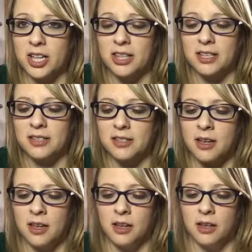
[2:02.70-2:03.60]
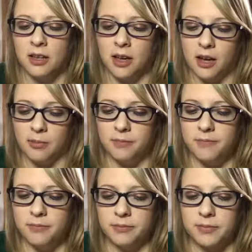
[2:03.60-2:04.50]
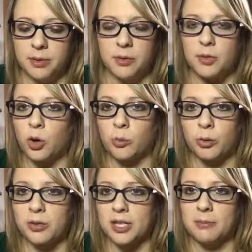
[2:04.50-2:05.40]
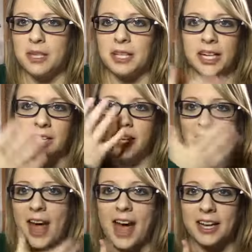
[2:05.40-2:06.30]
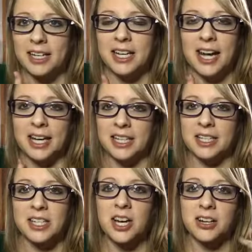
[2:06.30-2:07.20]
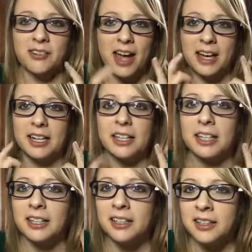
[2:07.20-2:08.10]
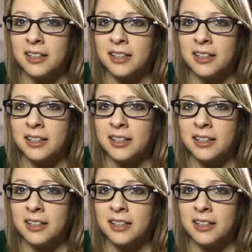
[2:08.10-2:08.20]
on this. Um, some of those hormones can be like a lot of acne. I get a ton of acne.